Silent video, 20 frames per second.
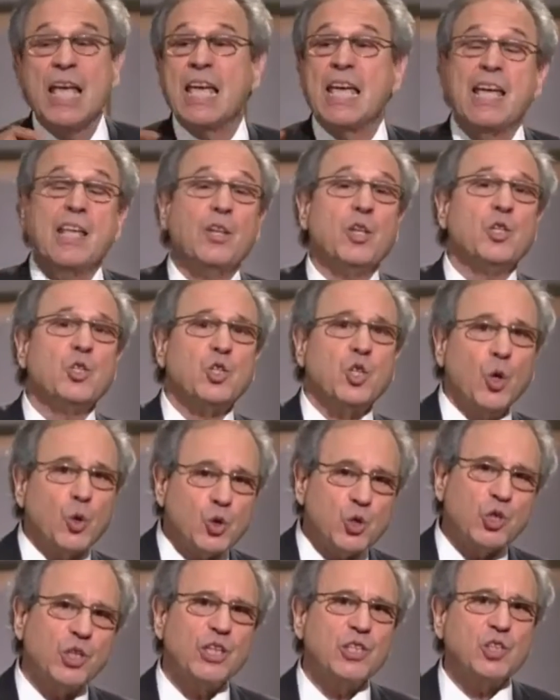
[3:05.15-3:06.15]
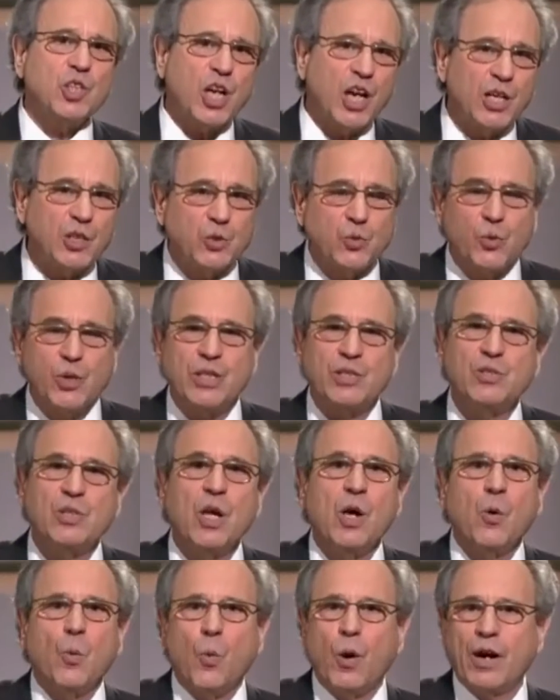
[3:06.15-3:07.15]
In the socialist countries
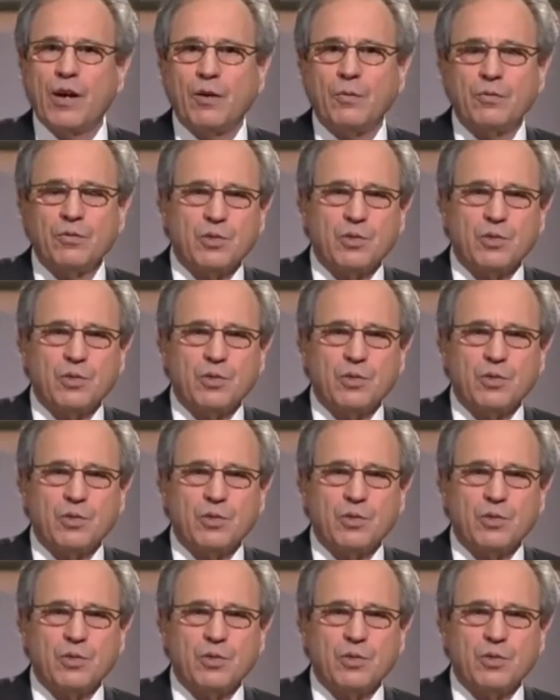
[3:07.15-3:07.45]
where